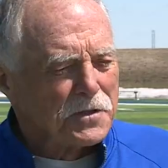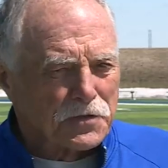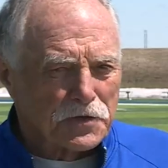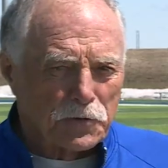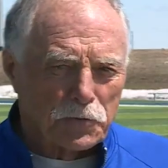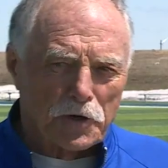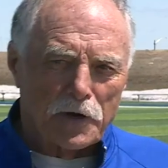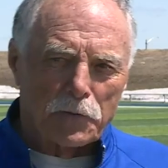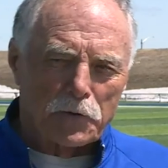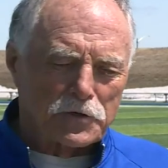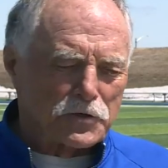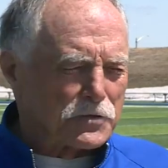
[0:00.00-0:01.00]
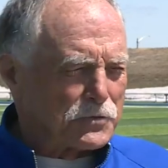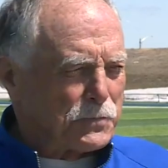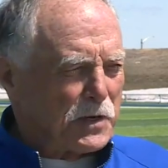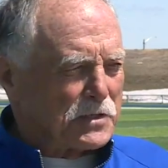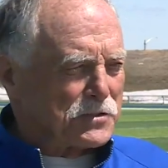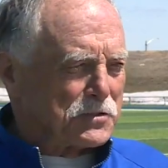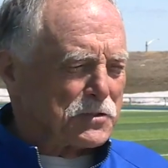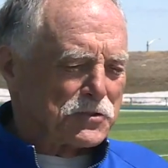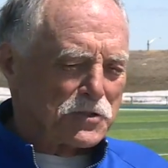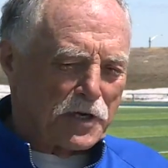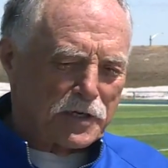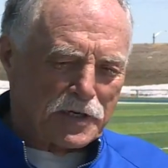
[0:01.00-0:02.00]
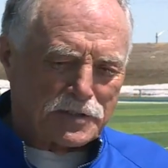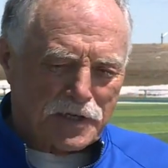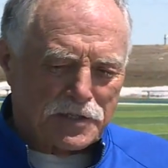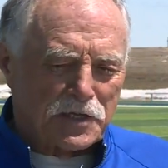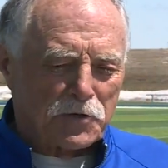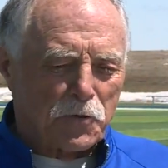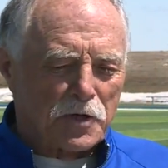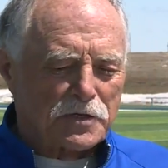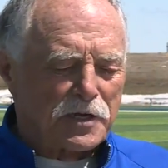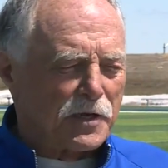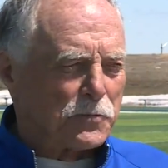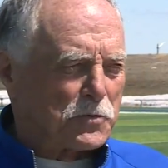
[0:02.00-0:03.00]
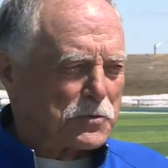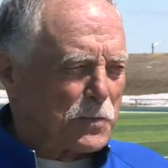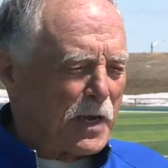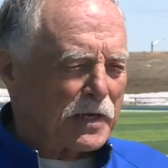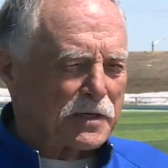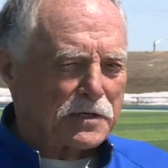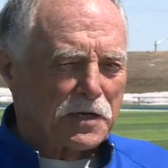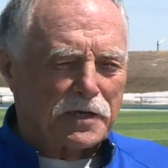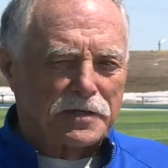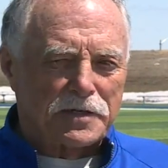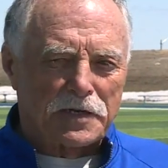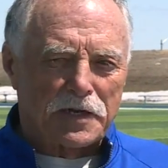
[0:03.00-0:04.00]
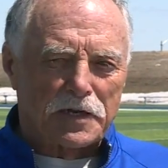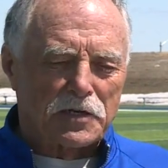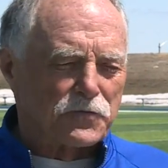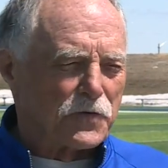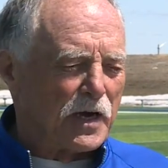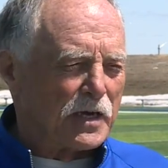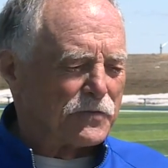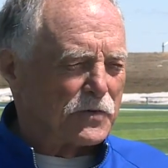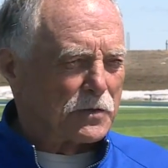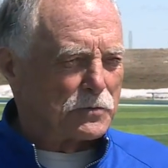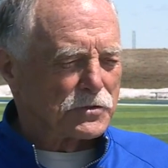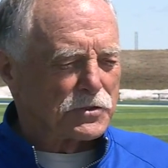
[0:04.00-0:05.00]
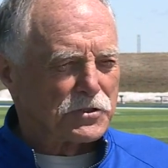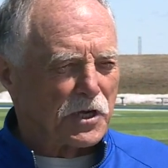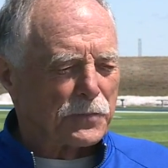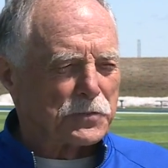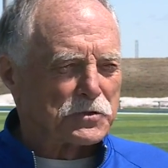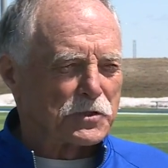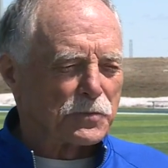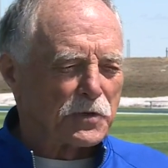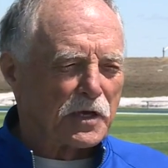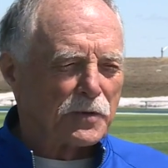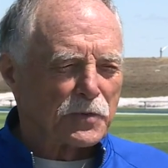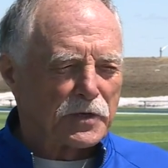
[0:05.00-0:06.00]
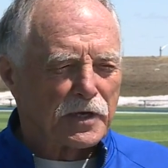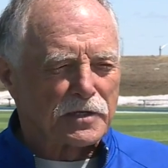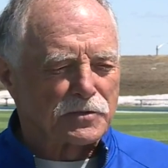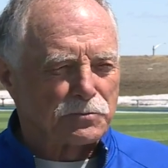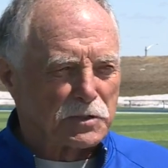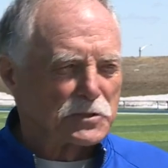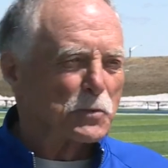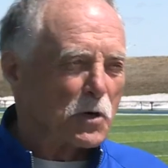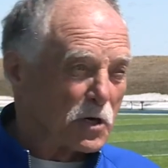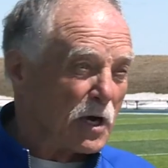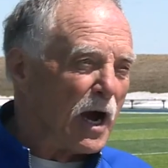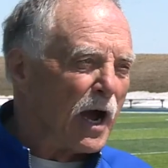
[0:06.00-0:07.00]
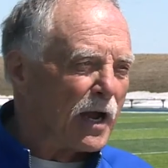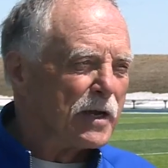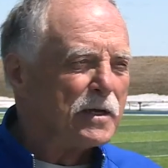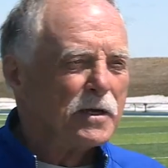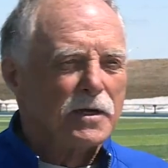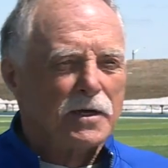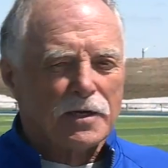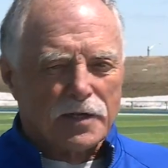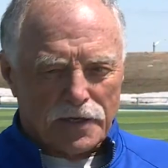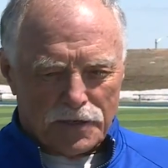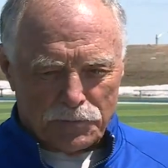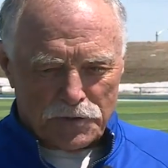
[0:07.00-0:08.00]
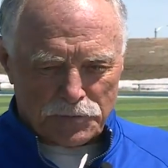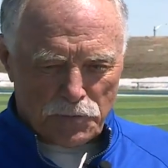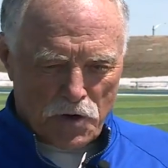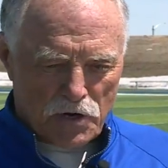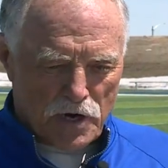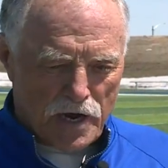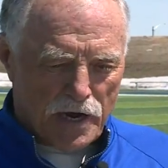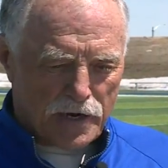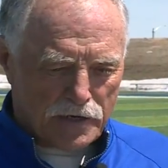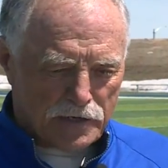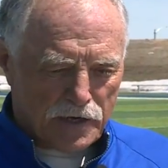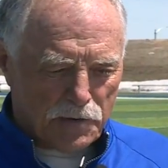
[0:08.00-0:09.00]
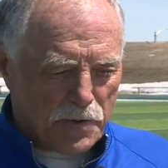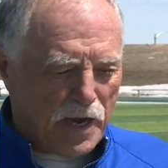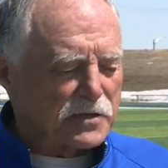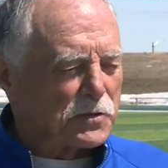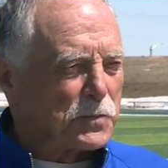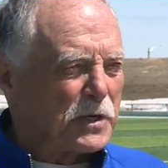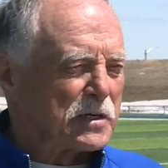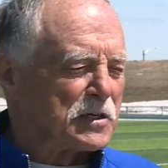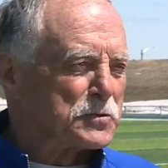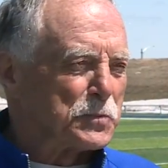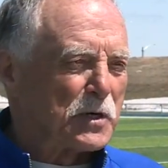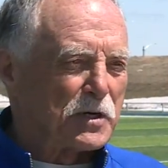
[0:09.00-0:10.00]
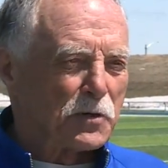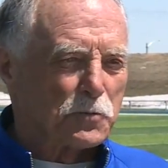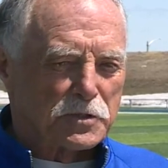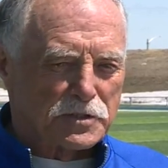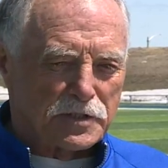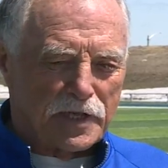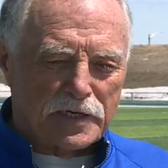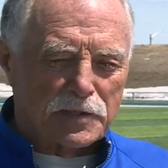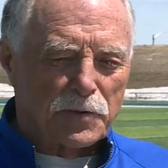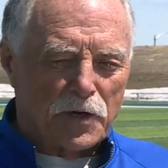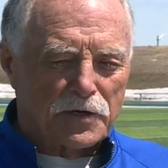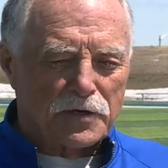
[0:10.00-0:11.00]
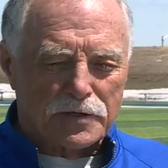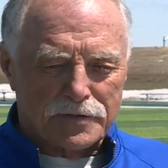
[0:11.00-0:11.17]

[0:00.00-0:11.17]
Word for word: that were, wore pants on the sidelines. I think one game was back in 1985, and it was a championship game against Bismarck High, and Bismarck High came back to beat us, but it was like about